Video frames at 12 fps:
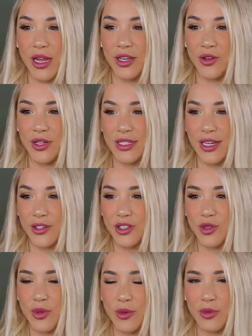and you can tell
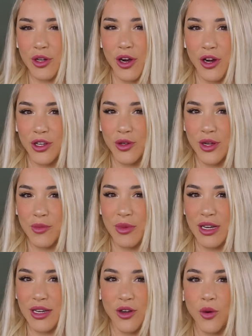two people are arguing,
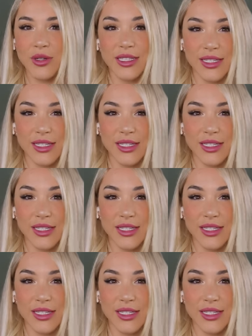but no one